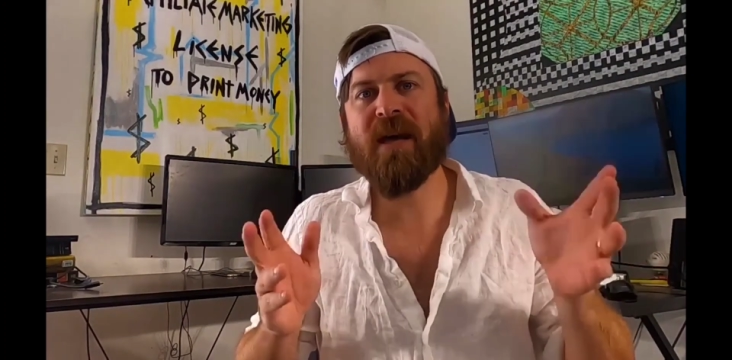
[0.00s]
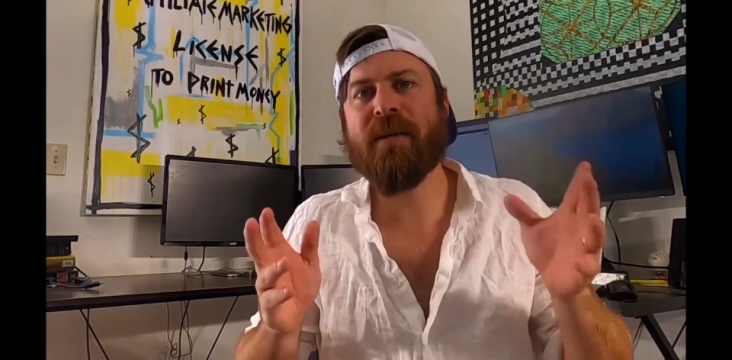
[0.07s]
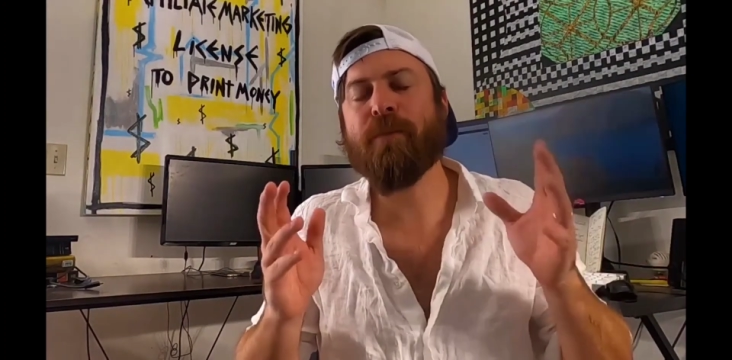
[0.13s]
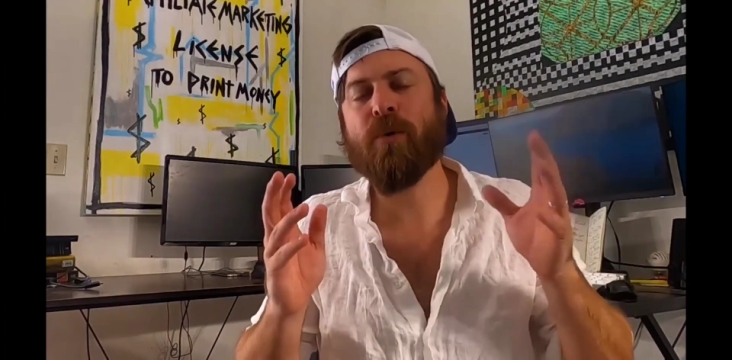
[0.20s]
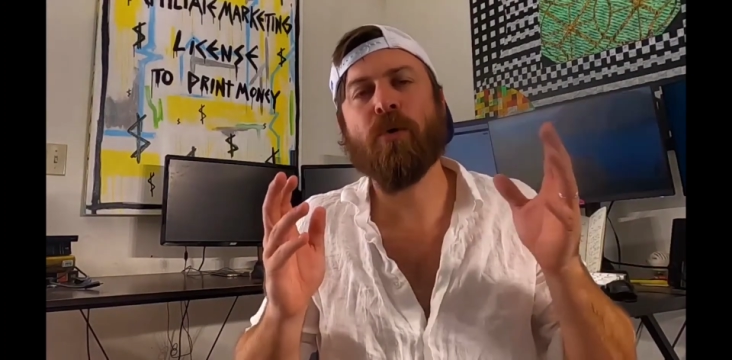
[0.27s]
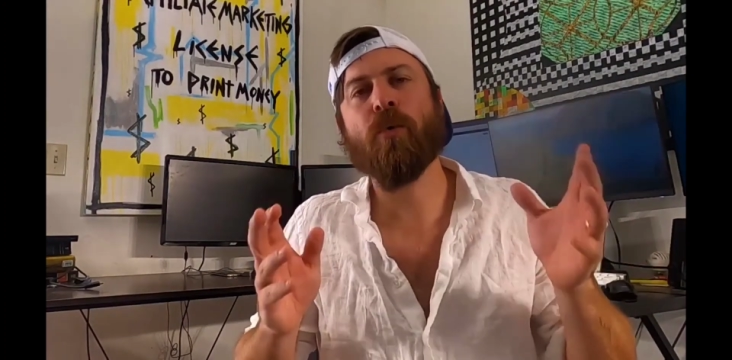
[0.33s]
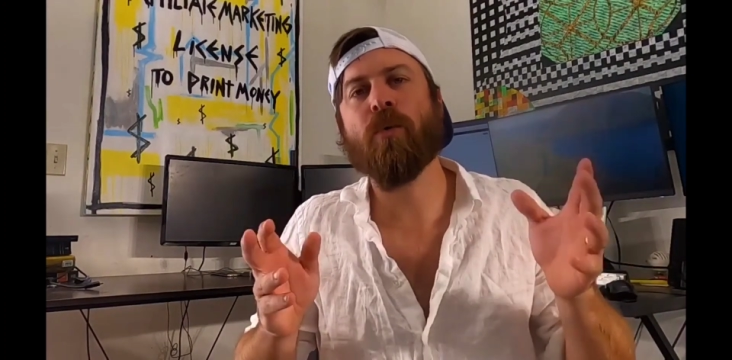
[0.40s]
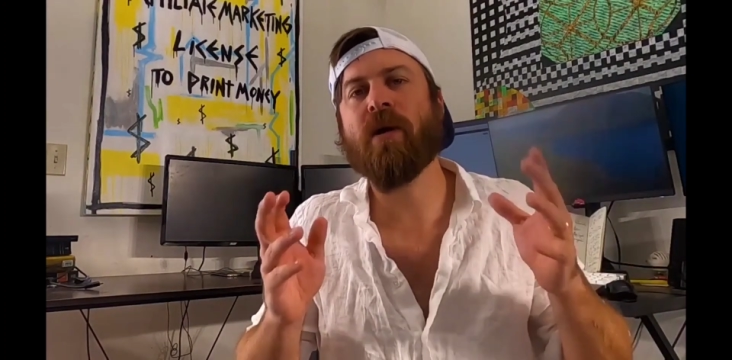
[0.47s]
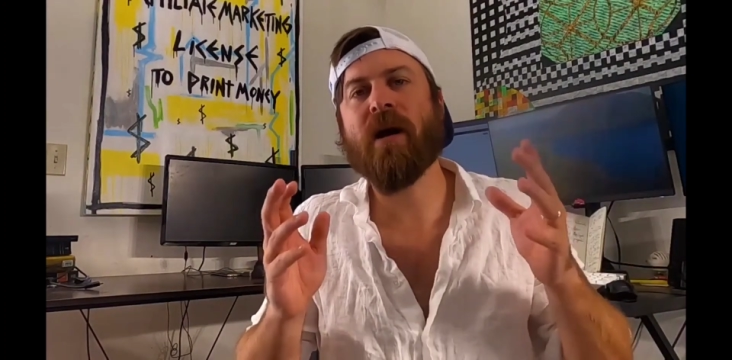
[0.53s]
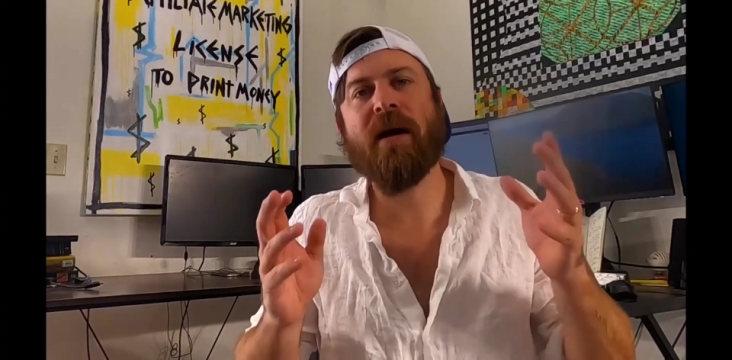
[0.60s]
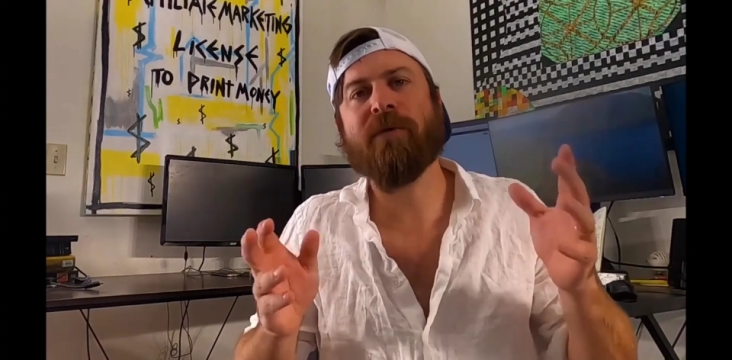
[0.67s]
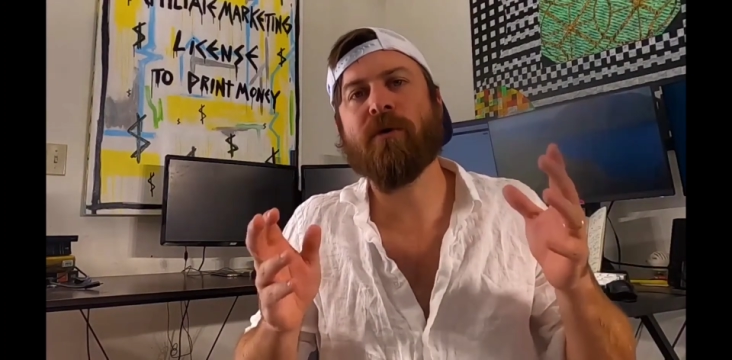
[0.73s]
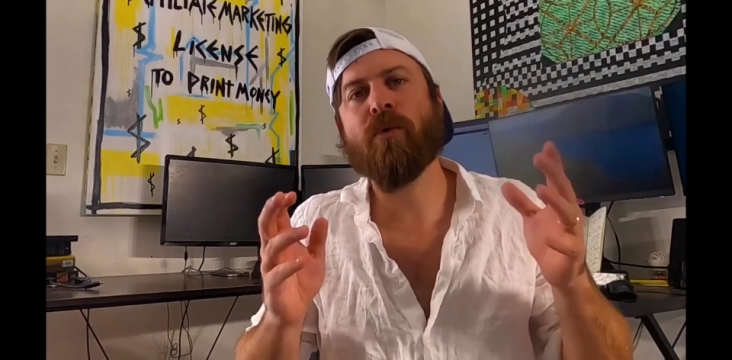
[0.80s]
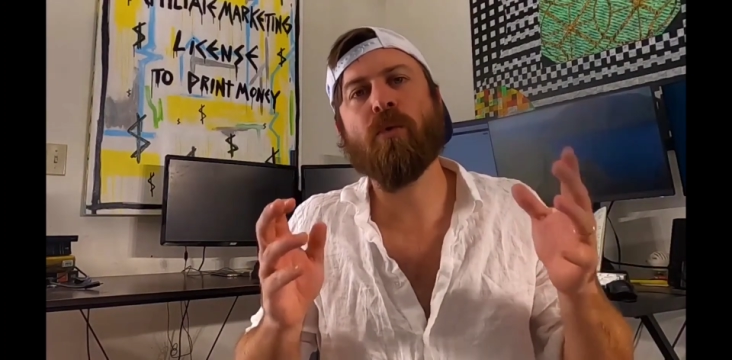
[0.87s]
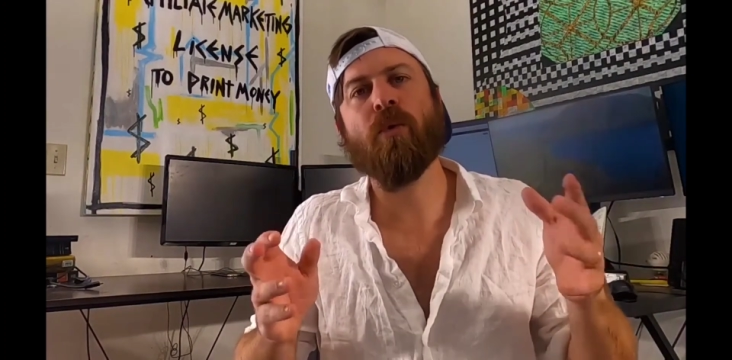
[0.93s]
people who are
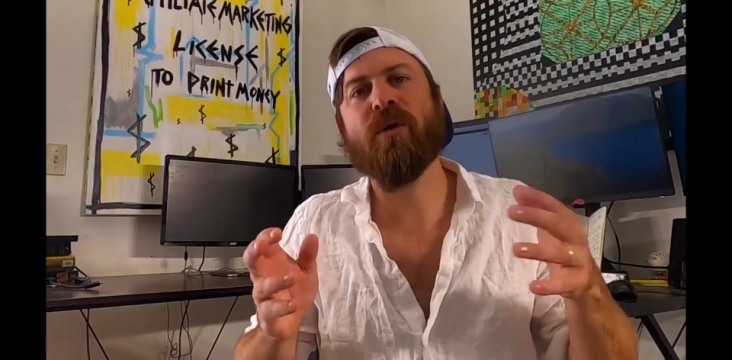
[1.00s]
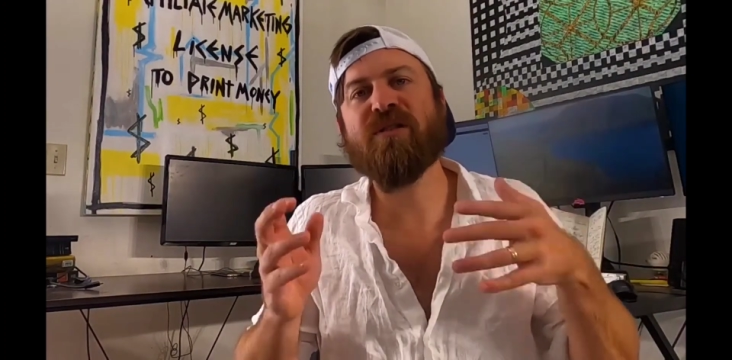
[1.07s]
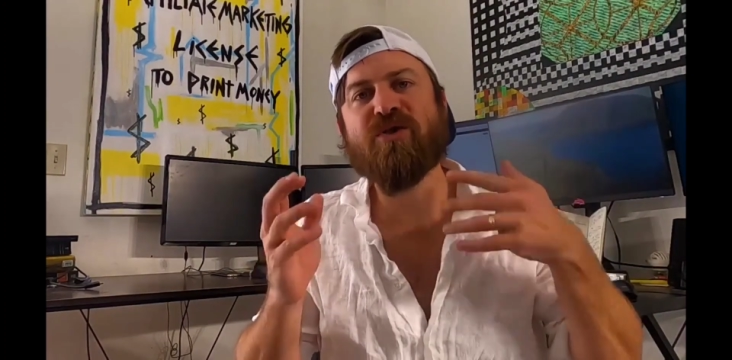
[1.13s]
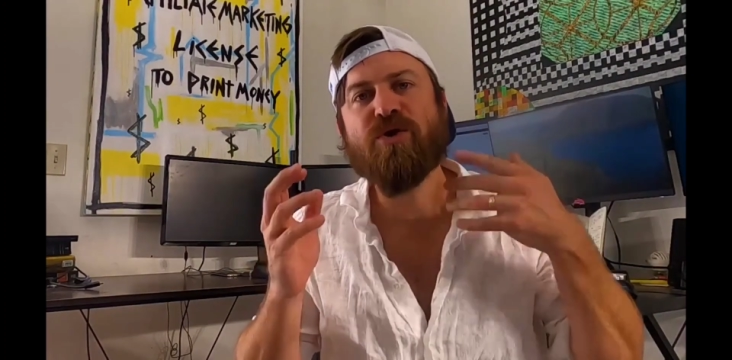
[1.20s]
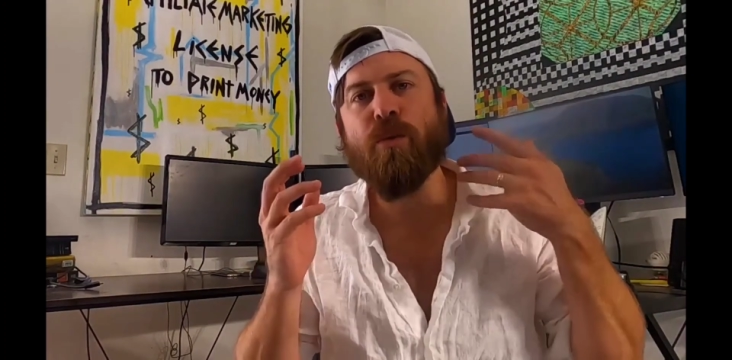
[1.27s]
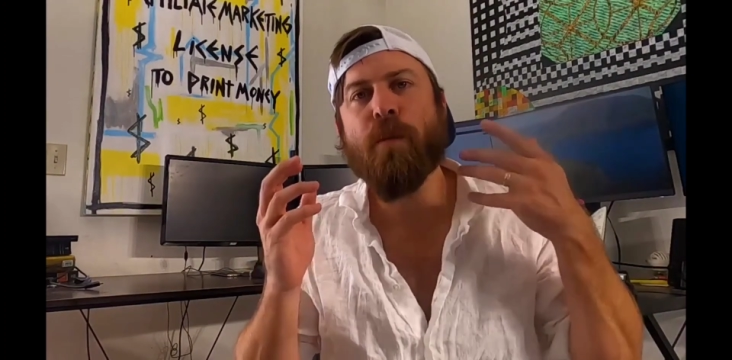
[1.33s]
ever going to